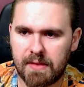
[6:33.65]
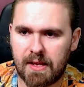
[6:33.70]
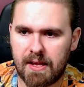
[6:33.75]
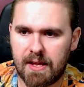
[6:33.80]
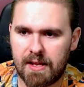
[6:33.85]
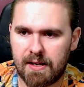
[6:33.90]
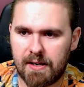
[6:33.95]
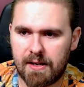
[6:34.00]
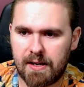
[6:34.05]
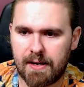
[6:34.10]

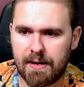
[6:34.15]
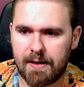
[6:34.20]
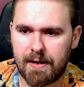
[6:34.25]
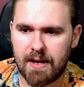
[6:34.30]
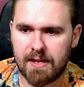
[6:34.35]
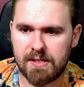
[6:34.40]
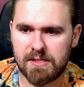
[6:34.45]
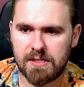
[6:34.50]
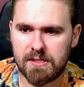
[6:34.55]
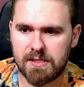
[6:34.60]
And
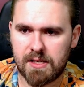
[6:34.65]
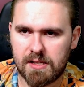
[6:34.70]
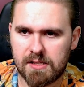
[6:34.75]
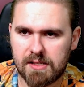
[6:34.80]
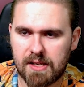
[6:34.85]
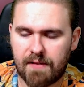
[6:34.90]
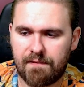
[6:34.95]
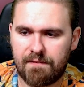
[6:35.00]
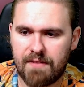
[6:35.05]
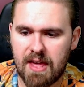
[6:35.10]
as you can see, it's
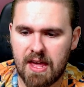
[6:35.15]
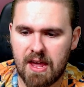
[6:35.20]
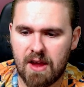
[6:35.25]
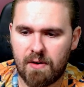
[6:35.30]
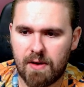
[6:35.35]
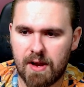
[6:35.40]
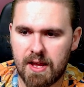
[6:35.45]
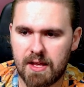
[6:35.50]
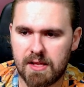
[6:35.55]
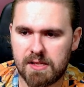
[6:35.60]
like
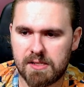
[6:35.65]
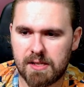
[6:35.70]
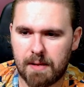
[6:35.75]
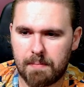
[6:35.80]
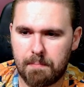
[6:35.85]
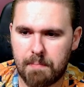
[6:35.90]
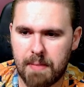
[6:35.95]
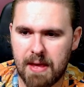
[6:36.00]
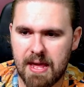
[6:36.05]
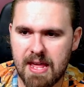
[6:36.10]
fairy, it's like
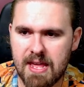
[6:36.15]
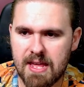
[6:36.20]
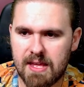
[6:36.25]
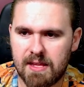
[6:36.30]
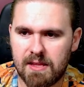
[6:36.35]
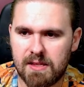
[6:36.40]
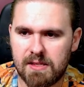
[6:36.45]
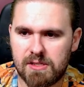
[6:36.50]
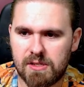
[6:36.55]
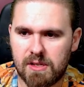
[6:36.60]
pink,
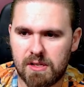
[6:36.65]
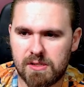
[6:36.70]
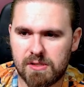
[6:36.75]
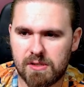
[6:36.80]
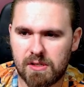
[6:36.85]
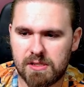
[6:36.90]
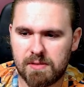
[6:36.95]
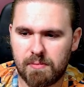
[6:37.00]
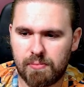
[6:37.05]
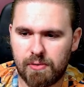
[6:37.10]
and it's
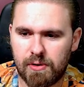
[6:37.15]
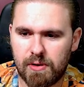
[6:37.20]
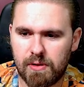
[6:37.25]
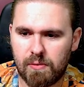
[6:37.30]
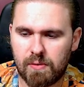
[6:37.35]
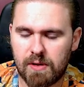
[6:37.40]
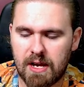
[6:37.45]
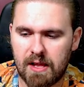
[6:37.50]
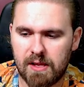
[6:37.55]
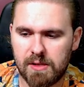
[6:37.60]
got some pretty
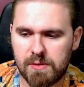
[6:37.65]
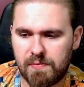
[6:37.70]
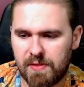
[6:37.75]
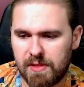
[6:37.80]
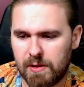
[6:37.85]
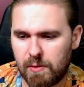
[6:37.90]
little colors with a little